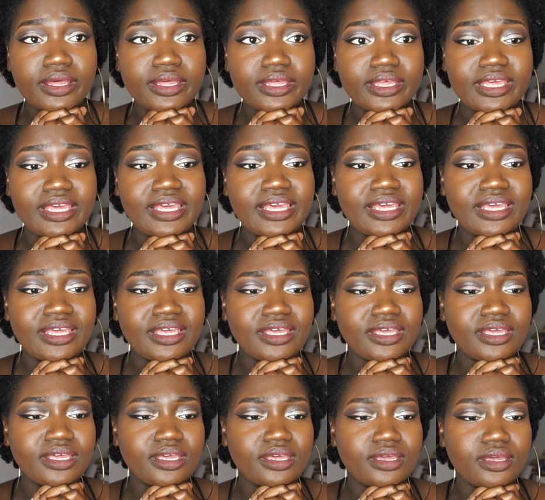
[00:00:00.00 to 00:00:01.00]

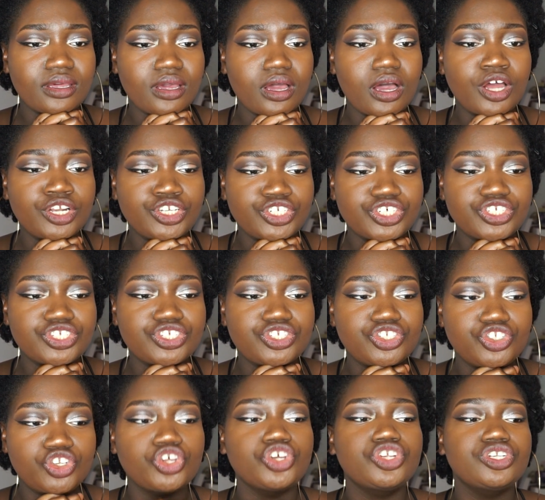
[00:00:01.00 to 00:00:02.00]
He
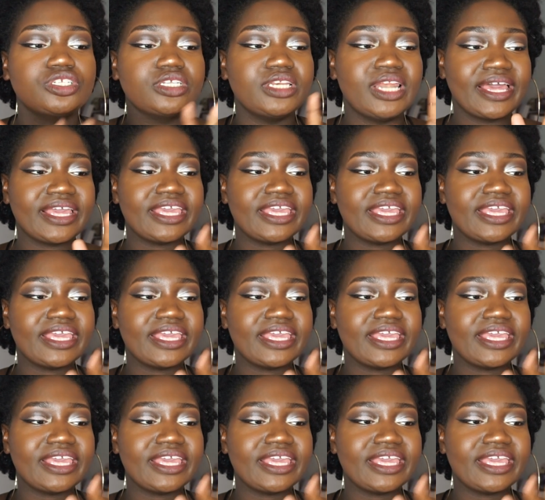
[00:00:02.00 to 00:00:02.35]
understood,